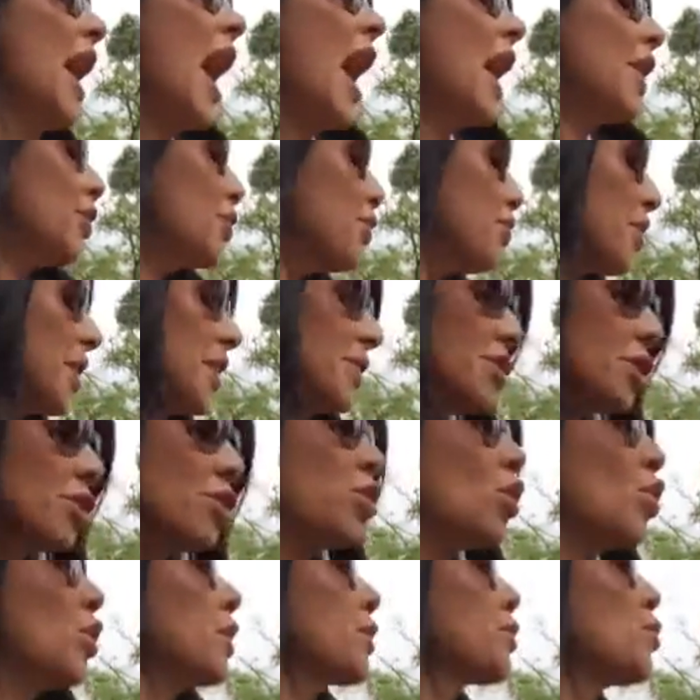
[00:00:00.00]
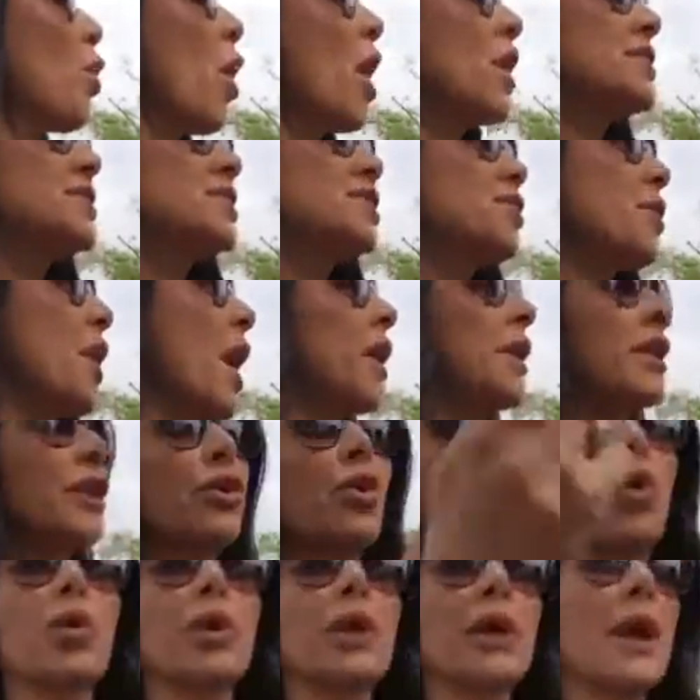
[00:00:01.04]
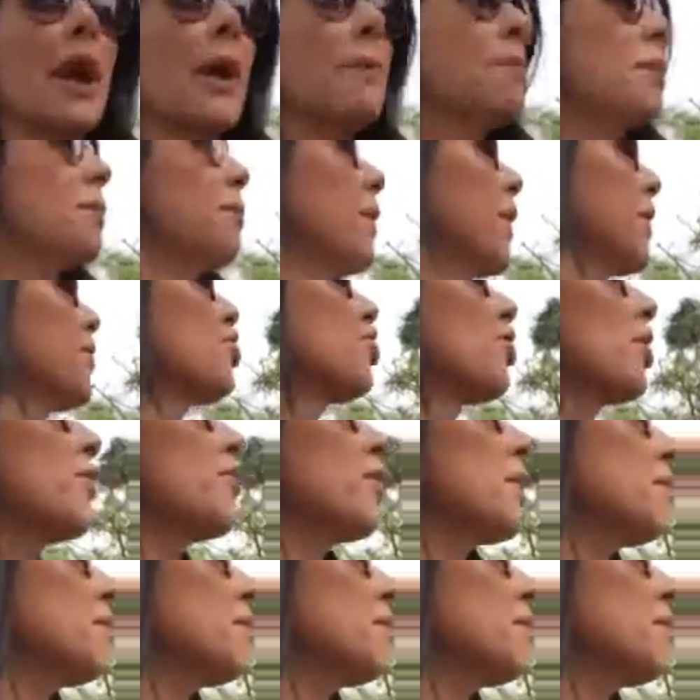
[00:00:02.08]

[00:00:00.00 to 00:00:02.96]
I don't think the Lord wants you out here holding up a picture of